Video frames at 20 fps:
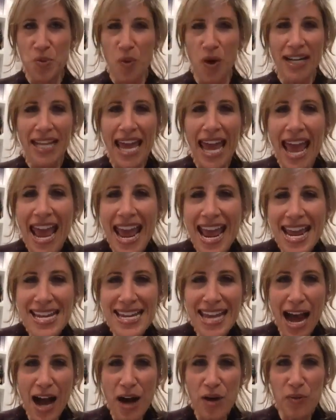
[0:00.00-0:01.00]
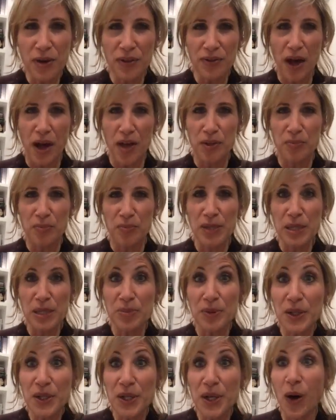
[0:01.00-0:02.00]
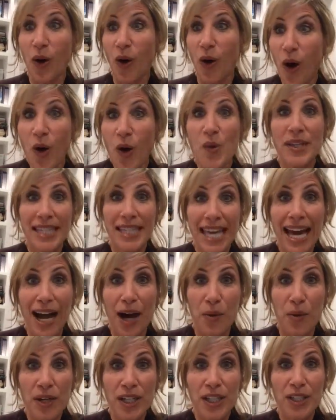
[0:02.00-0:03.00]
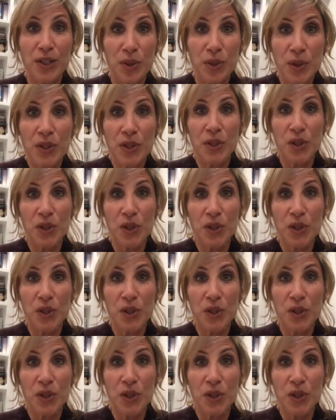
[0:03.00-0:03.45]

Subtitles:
want to hang out with all the people that go, oh yeah, I want to do what you're